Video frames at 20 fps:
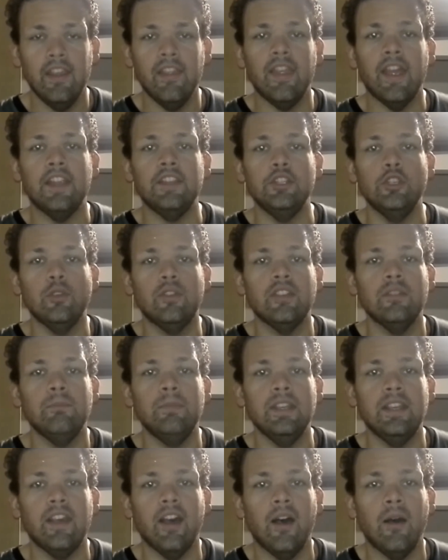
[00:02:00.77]
that you can
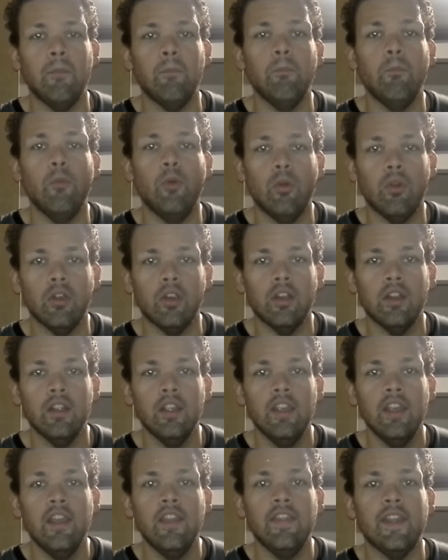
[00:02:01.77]
become
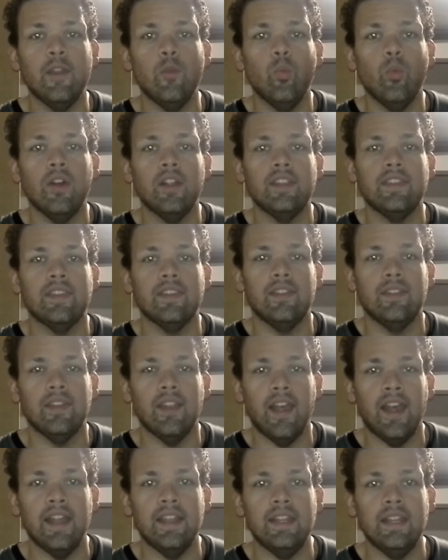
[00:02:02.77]
more than what
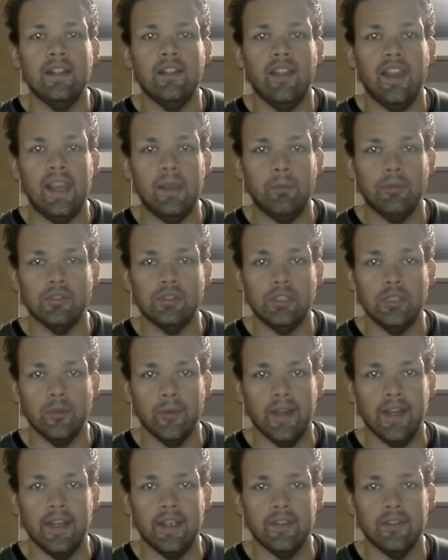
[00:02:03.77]
society labels
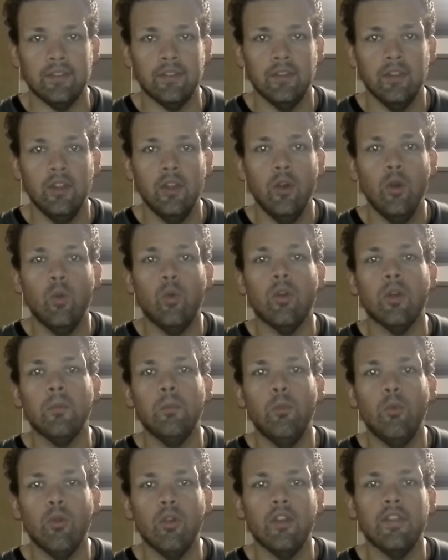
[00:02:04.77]
you as or
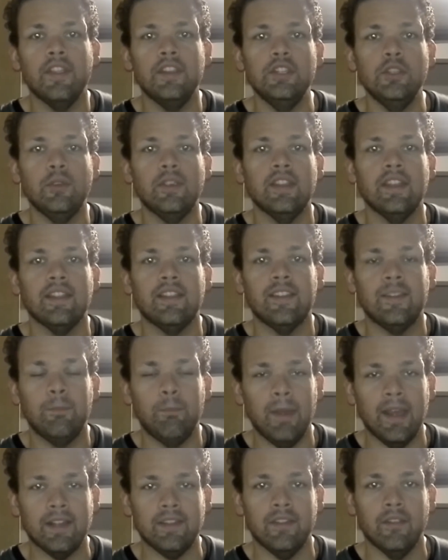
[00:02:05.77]
more than you can
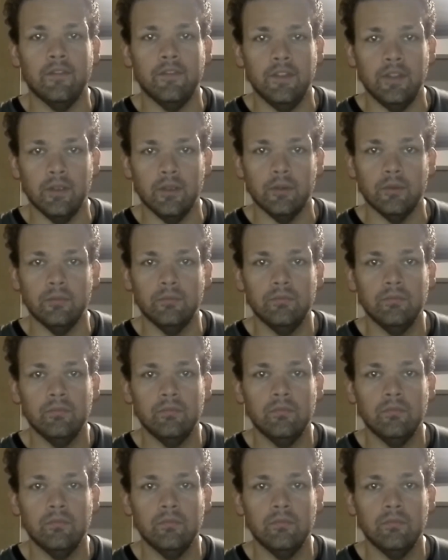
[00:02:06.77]
expect of you.